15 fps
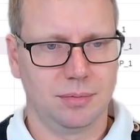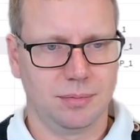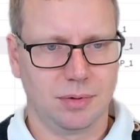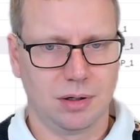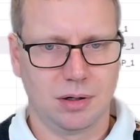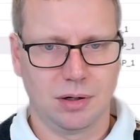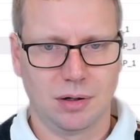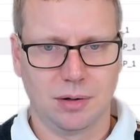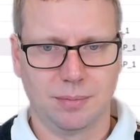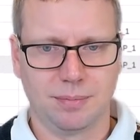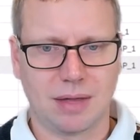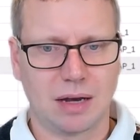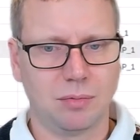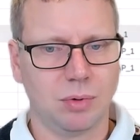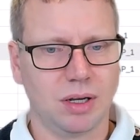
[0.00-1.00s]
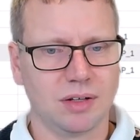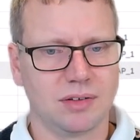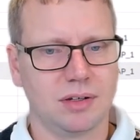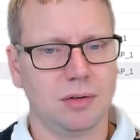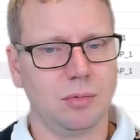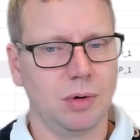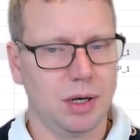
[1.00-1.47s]
And we can
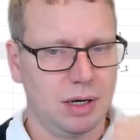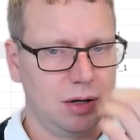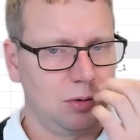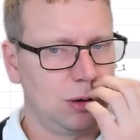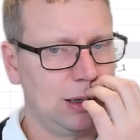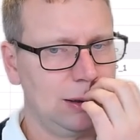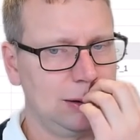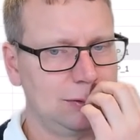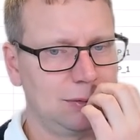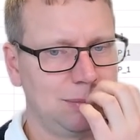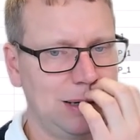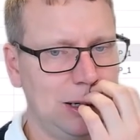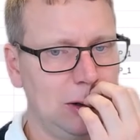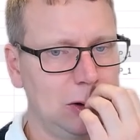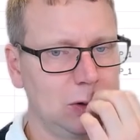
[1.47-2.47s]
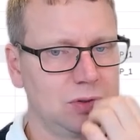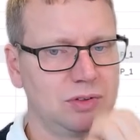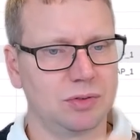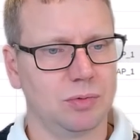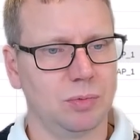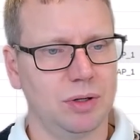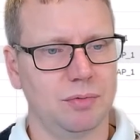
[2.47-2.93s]
see we're now getting some errors.
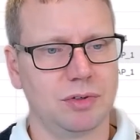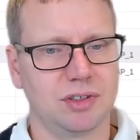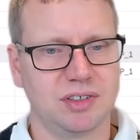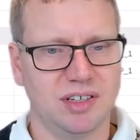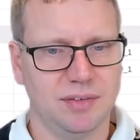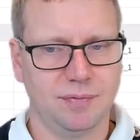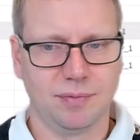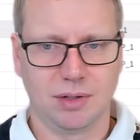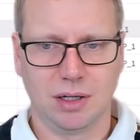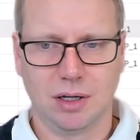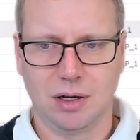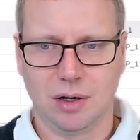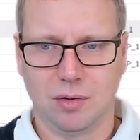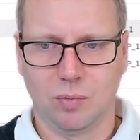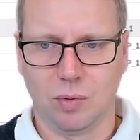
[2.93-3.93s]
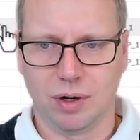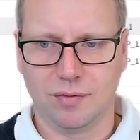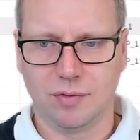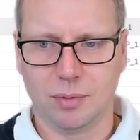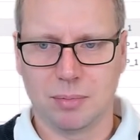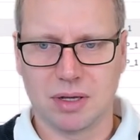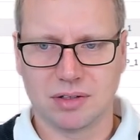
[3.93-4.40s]
We received one of
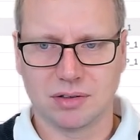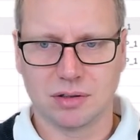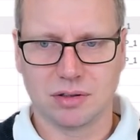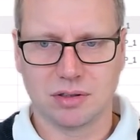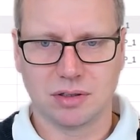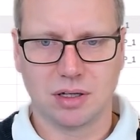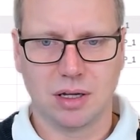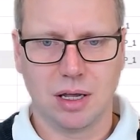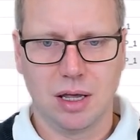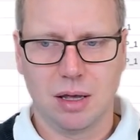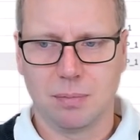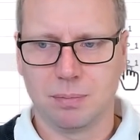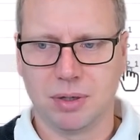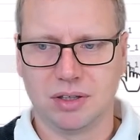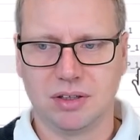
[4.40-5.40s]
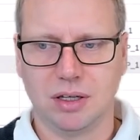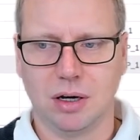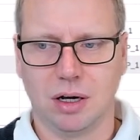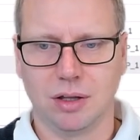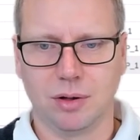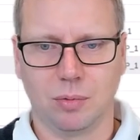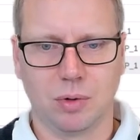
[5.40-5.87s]
the message, but the
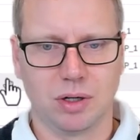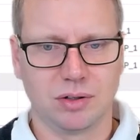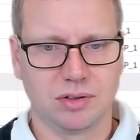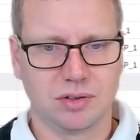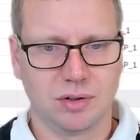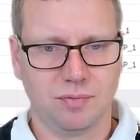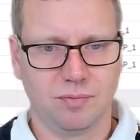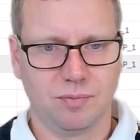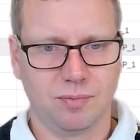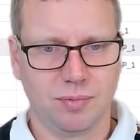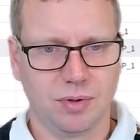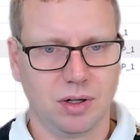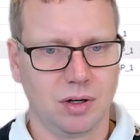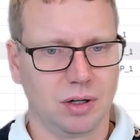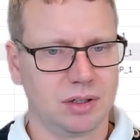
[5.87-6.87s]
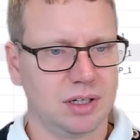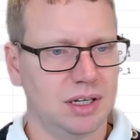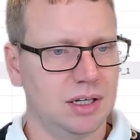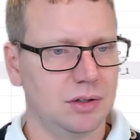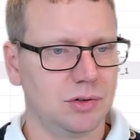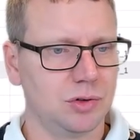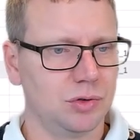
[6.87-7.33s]
other ones got
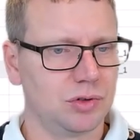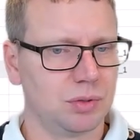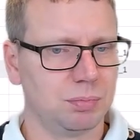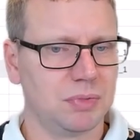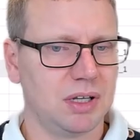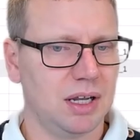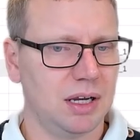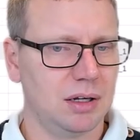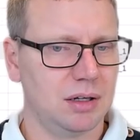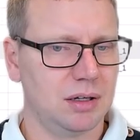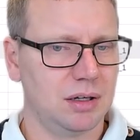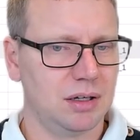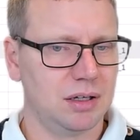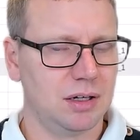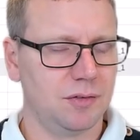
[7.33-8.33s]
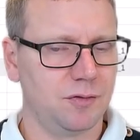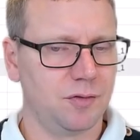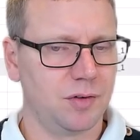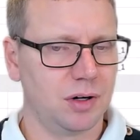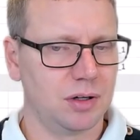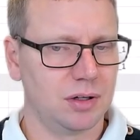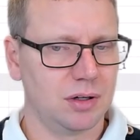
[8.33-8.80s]
into some
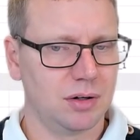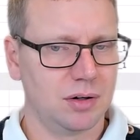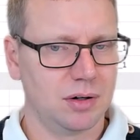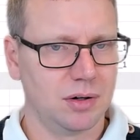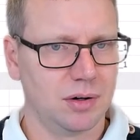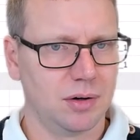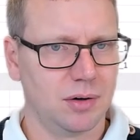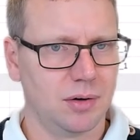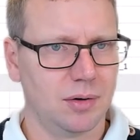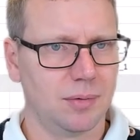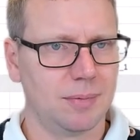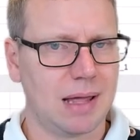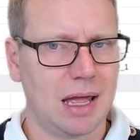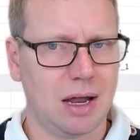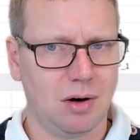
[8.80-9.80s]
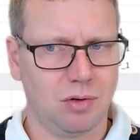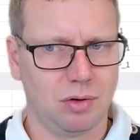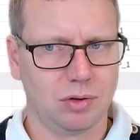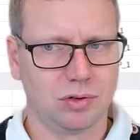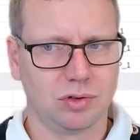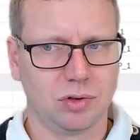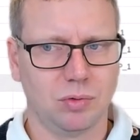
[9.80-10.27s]
different
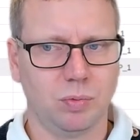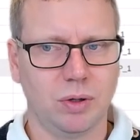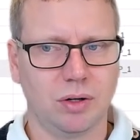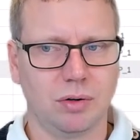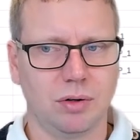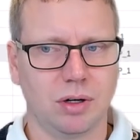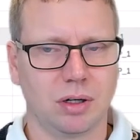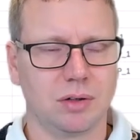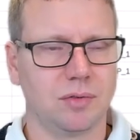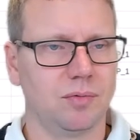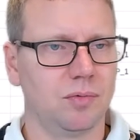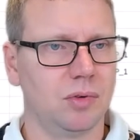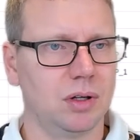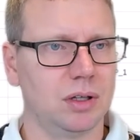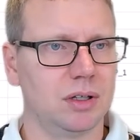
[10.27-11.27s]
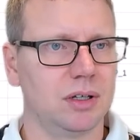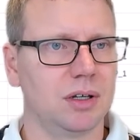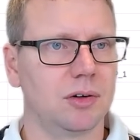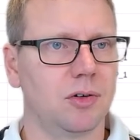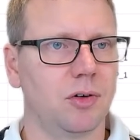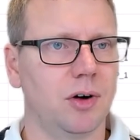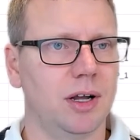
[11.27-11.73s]
errors, so we could not really
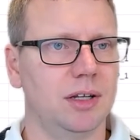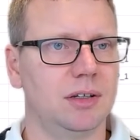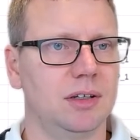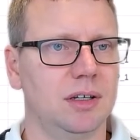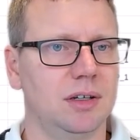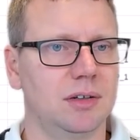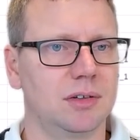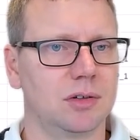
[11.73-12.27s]
create these. So